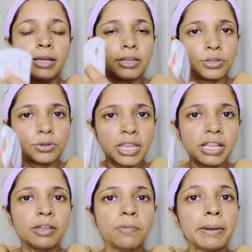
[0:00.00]
you take
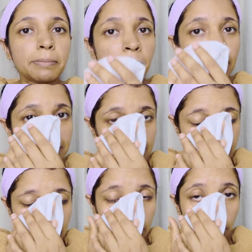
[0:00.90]
the wet wipes,
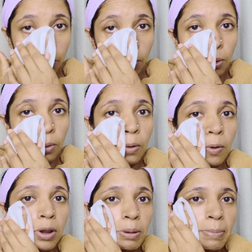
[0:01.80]
the
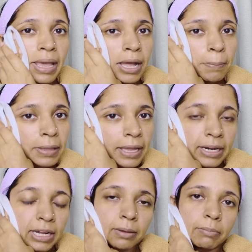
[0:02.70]
whole makeup can
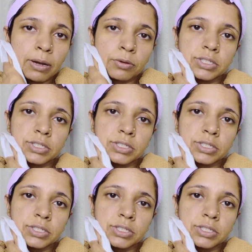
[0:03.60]
come out.